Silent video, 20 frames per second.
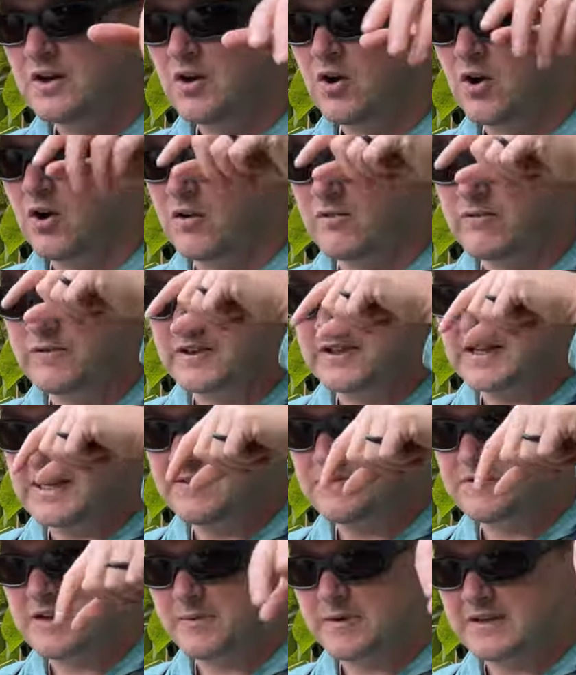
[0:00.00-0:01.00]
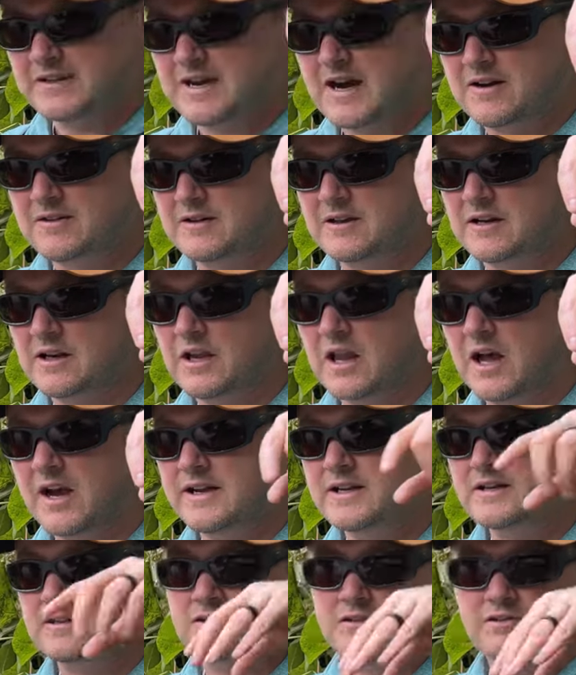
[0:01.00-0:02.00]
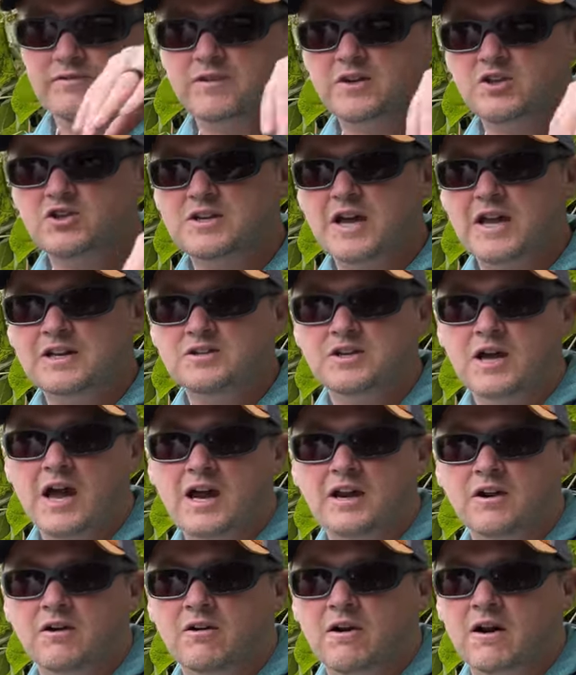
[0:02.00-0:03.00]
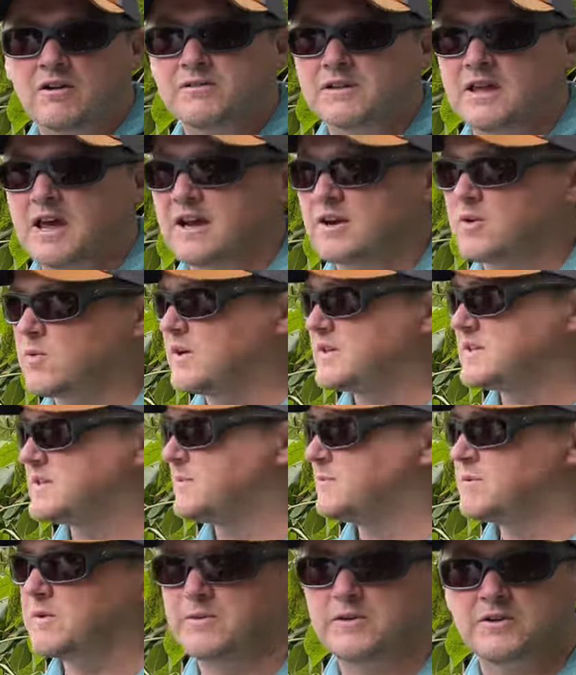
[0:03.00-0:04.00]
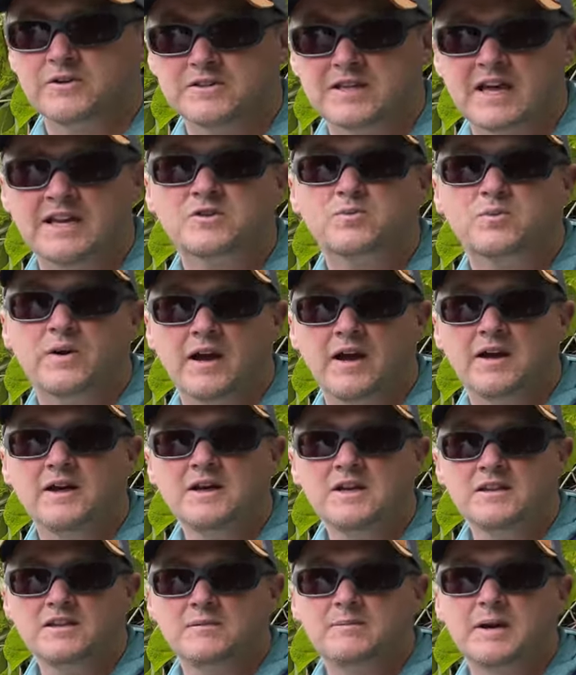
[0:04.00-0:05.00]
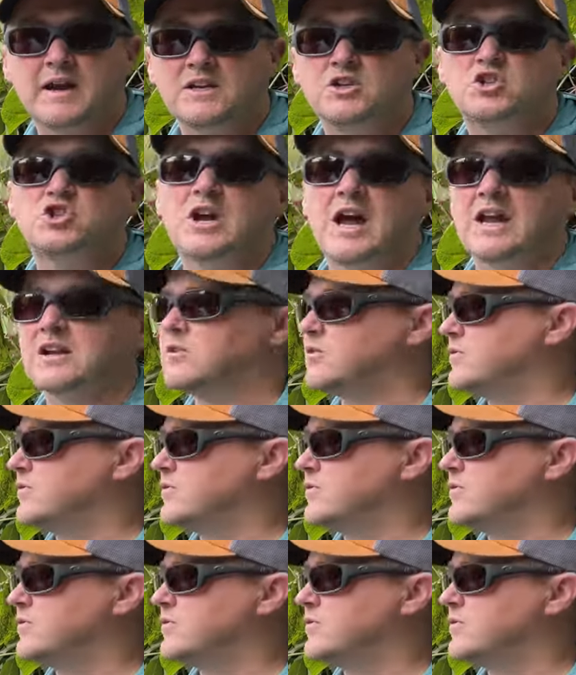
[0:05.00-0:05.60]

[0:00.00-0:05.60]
of the leaves coming down in a line, the fish tend to hang around there quite simply because that's where the main channel